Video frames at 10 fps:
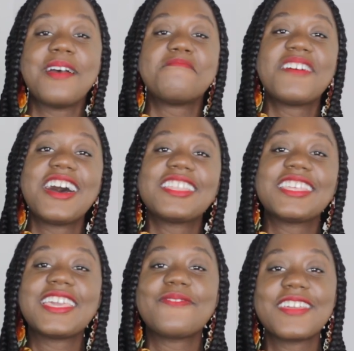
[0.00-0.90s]
But
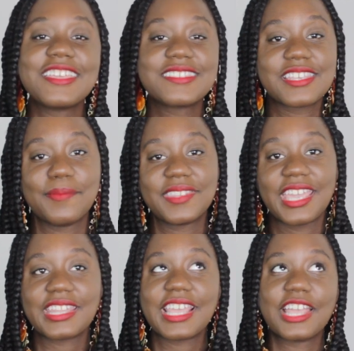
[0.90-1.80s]
if it is
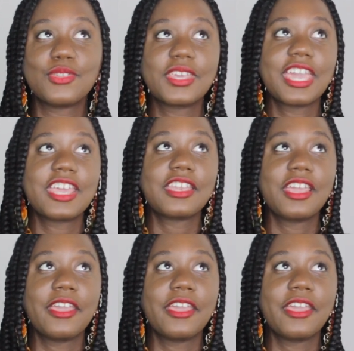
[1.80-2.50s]
something that you can